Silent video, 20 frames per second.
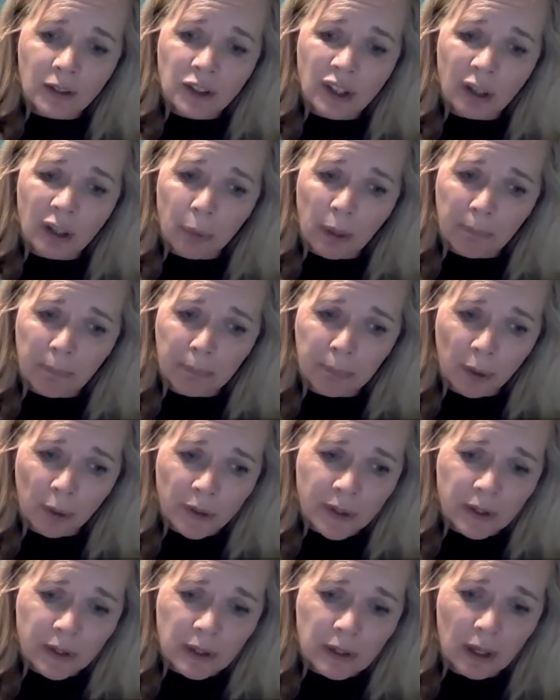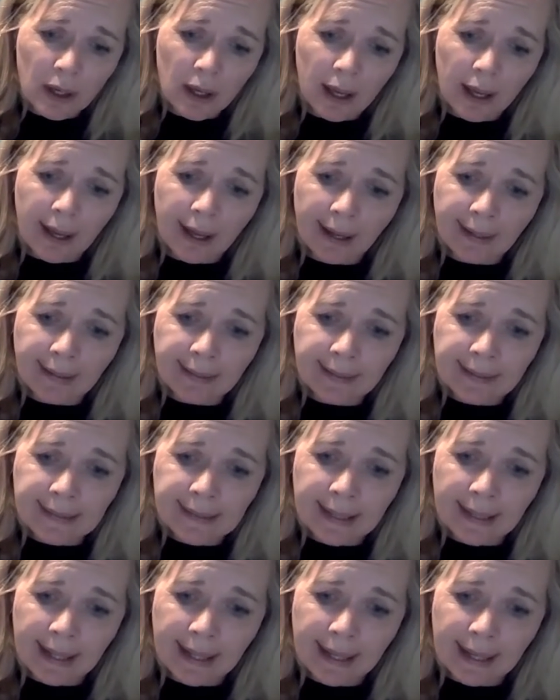that went bust, and
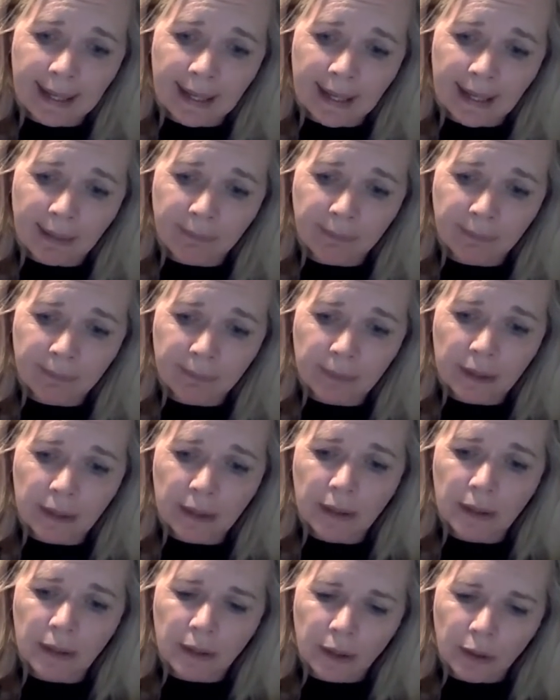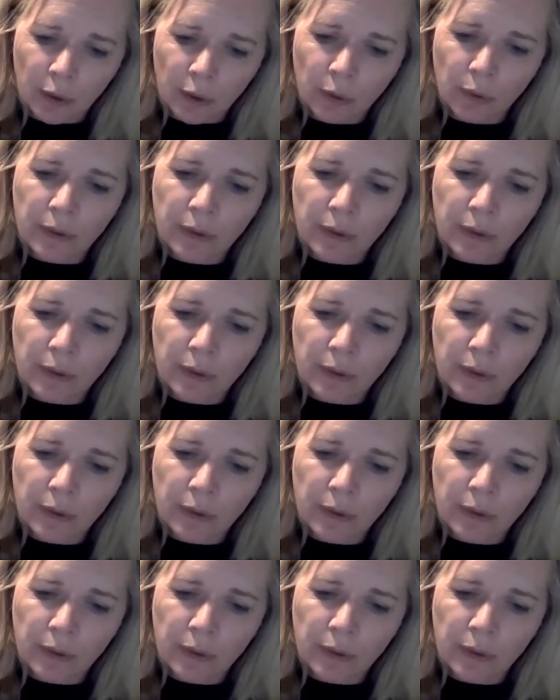you know,